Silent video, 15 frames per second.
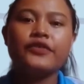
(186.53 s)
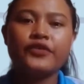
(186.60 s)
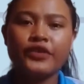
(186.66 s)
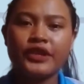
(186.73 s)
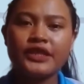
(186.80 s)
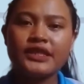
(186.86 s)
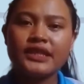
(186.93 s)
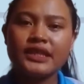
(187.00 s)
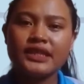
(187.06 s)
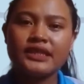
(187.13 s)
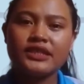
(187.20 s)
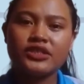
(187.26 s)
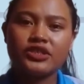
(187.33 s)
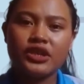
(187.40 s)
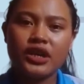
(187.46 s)
First in
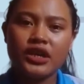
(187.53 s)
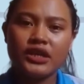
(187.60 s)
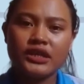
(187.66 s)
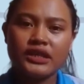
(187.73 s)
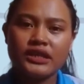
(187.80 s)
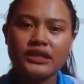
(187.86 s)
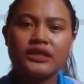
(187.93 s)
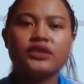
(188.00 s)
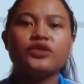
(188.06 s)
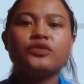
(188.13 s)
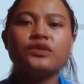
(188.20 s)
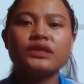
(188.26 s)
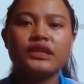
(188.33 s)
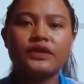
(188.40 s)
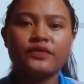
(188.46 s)
this chart is
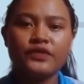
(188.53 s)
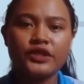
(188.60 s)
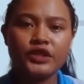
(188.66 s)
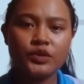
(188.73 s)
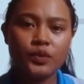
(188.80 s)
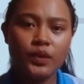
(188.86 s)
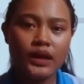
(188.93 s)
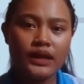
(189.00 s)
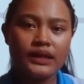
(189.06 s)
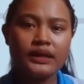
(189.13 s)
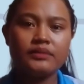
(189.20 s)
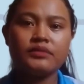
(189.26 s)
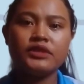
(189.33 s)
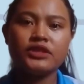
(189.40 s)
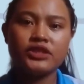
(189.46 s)
using visual
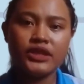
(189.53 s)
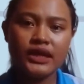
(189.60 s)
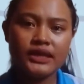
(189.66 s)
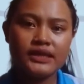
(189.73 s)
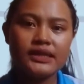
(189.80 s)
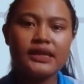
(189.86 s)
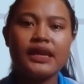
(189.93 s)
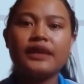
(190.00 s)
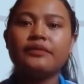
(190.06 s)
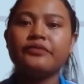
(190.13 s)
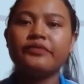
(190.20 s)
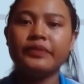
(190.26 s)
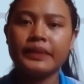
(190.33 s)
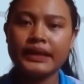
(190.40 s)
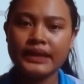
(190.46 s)
images and
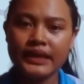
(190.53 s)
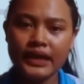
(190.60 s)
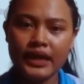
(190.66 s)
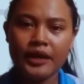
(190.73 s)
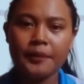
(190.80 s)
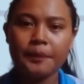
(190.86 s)
media.